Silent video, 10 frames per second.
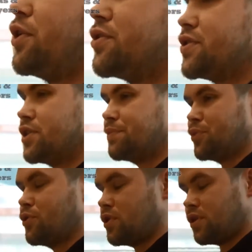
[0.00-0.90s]
you're doing a
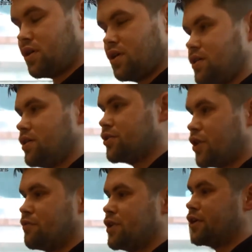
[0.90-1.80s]
book, you
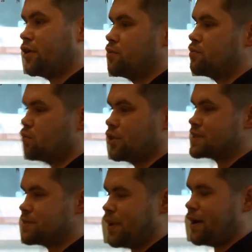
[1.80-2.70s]
don't really know what
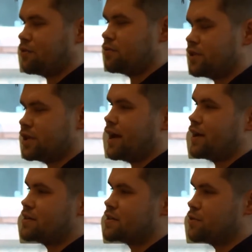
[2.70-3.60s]
it's about
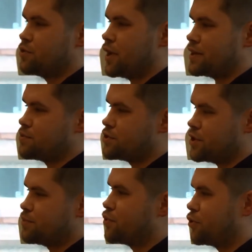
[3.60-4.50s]
yet until you get to a
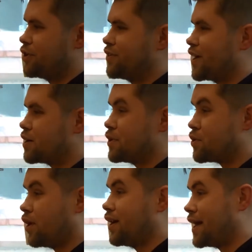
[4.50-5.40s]
certain point, and that can be
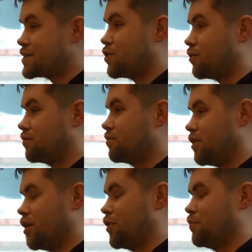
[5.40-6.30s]
quite late
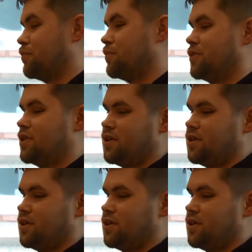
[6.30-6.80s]
on.